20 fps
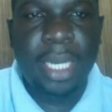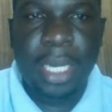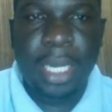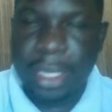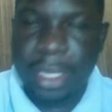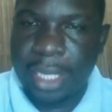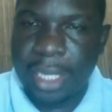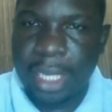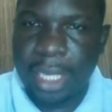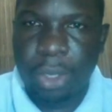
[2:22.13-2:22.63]

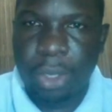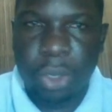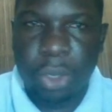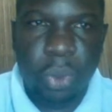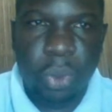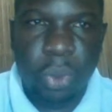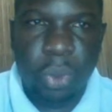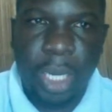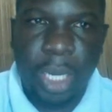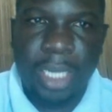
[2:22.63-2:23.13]
and let's say
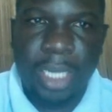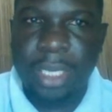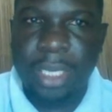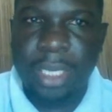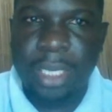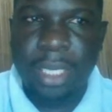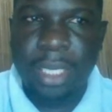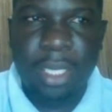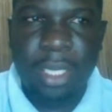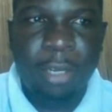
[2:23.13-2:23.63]
those who
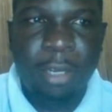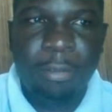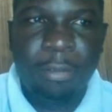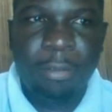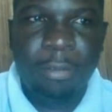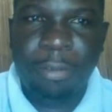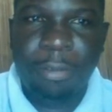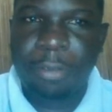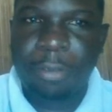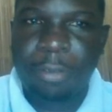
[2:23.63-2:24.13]
get
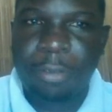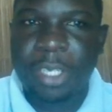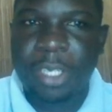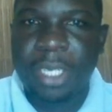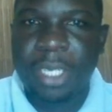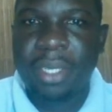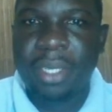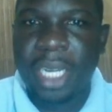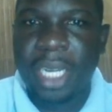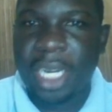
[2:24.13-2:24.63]

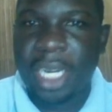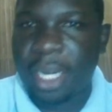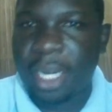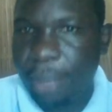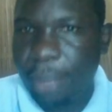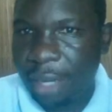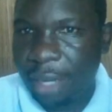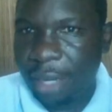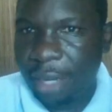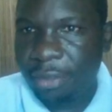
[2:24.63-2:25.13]
50
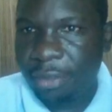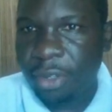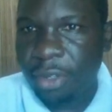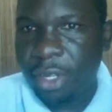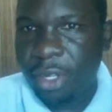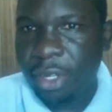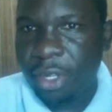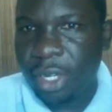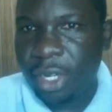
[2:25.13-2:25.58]
and above